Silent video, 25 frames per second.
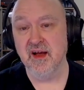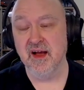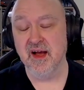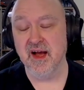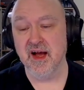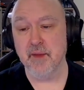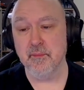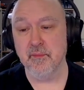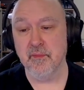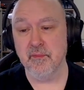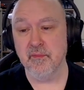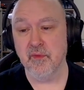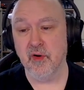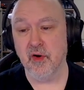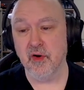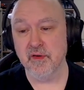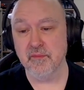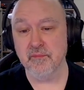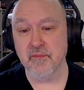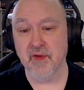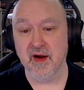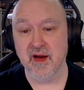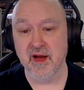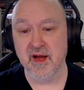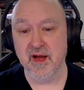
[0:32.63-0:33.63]
um, on
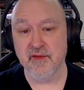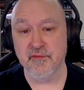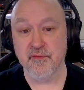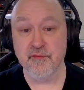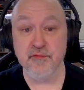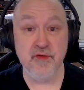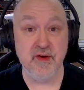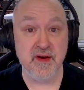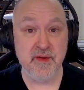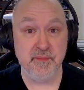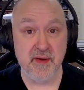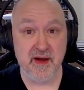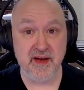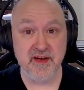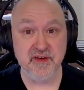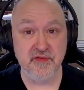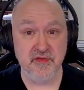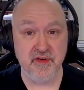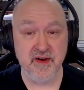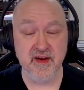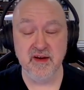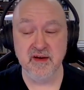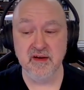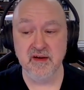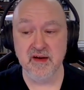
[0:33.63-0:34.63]
my free
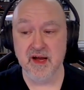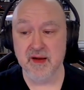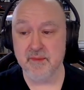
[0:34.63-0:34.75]
Patreon.